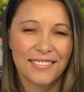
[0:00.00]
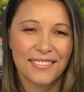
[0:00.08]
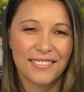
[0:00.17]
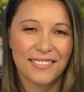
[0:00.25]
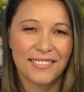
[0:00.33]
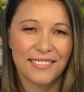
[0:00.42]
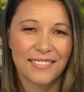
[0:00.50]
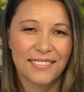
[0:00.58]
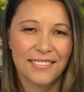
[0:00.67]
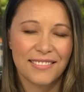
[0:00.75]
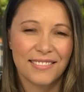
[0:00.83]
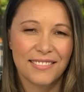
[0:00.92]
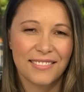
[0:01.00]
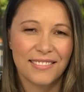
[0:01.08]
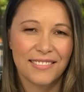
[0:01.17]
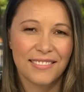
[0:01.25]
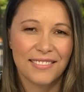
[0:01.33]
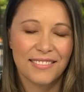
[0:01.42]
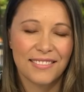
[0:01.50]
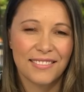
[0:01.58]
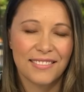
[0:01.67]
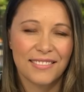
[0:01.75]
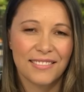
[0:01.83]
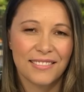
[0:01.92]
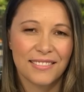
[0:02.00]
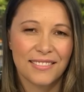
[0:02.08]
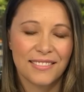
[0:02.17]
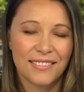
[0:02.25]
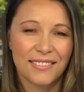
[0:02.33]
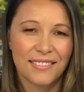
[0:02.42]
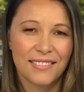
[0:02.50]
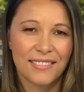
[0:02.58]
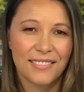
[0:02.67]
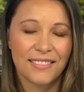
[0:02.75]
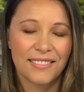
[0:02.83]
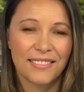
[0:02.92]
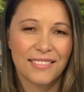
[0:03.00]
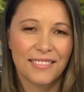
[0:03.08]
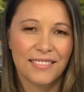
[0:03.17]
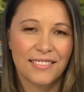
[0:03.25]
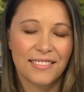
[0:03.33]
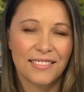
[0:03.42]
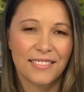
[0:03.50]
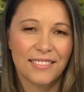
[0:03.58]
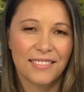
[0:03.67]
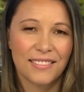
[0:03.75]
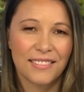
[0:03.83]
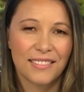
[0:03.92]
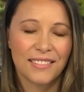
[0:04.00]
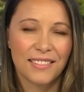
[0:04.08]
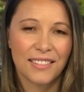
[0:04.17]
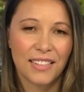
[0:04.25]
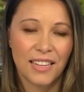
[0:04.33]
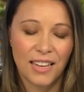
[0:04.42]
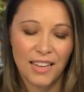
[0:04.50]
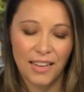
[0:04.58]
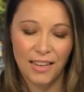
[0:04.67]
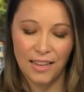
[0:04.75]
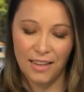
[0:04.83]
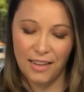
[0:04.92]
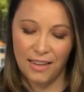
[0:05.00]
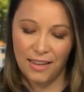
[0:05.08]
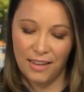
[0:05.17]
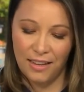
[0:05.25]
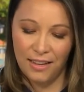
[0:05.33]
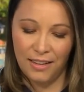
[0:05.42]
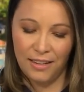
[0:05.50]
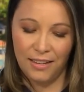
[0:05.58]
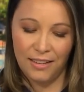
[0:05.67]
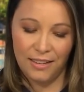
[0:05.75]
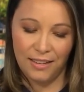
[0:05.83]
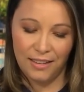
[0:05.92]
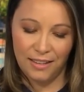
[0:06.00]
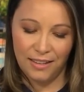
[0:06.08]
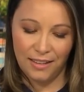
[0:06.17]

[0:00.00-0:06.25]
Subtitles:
The person shown says nothing.